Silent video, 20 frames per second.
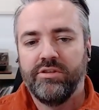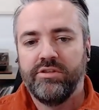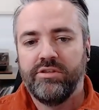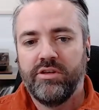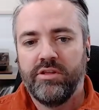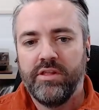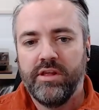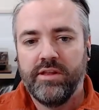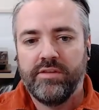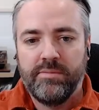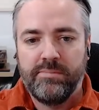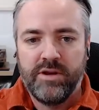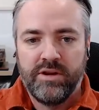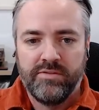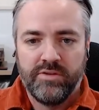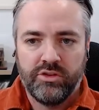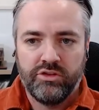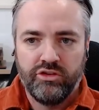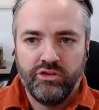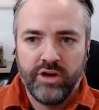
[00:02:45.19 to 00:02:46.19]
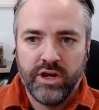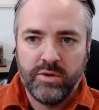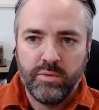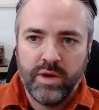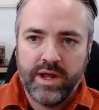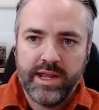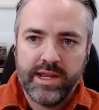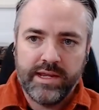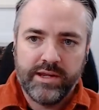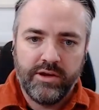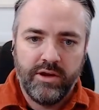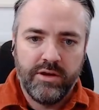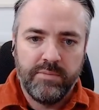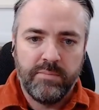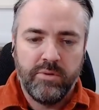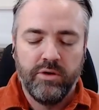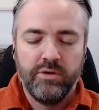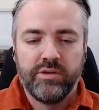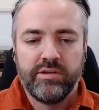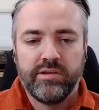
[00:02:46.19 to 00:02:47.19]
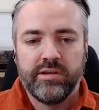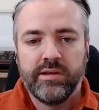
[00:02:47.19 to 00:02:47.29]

So it's a bit of a three-way kind of process.